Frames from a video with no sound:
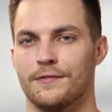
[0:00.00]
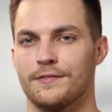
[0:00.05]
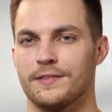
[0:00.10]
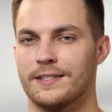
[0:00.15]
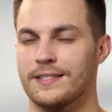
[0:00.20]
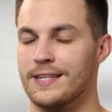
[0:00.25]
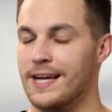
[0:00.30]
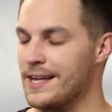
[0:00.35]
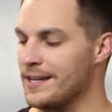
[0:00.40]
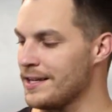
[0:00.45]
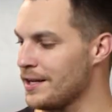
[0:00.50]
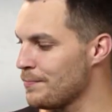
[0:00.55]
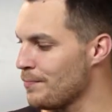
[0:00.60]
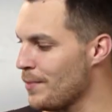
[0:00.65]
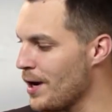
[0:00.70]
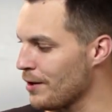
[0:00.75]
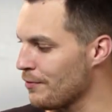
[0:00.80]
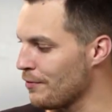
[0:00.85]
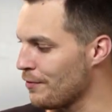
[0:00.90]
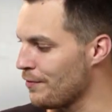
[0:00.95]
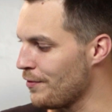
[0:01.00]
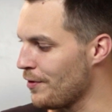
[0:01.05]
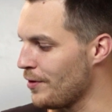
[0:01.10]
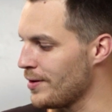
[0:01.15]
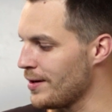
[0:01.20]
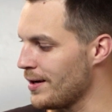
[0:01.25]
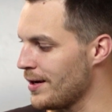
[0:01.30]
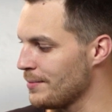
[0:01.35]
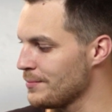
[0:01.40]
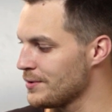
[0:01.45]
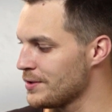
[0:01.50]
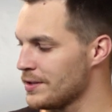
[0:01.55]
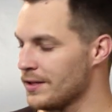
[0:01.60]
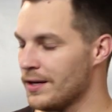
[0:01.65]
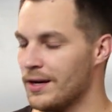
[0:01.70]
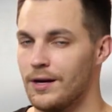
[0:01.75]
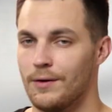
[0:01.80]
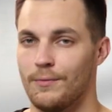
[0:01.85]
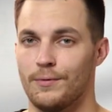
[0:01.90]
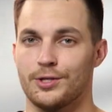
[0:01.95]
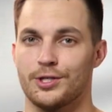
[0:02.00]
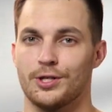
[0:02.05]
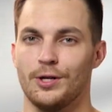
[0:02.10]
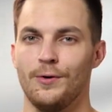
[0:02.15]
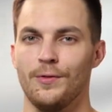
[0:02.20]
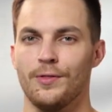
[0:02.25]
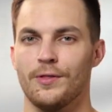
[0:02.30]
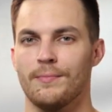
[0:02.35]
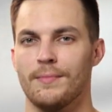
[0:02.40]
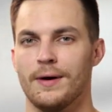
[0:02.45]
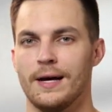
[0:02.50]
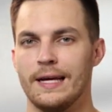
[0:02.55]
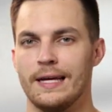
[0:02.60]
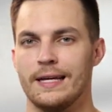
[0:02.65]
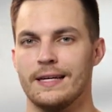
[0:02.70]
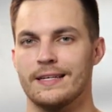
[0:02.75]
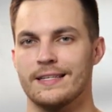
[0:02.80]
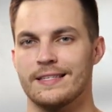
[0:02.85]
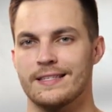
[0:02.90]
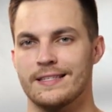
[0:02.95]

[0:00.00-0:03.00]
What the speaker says: of standard microphone arms, which hold the mic in a